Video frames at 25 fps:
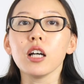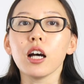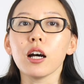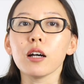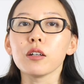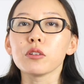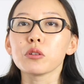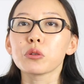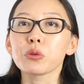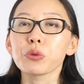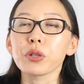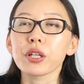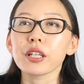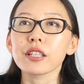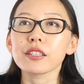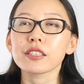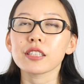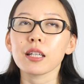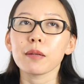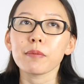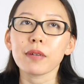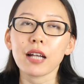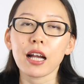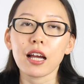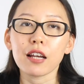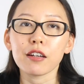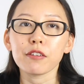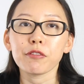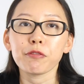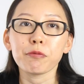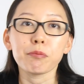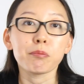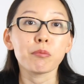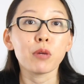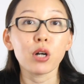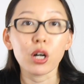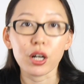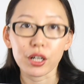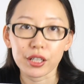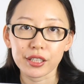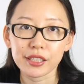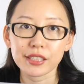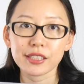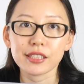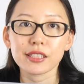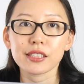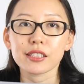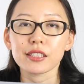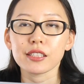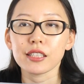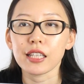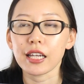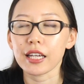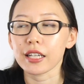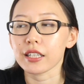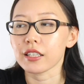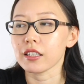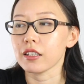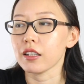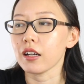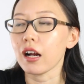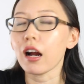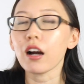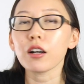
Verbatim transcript: uh, doing some kind of marks, like uh,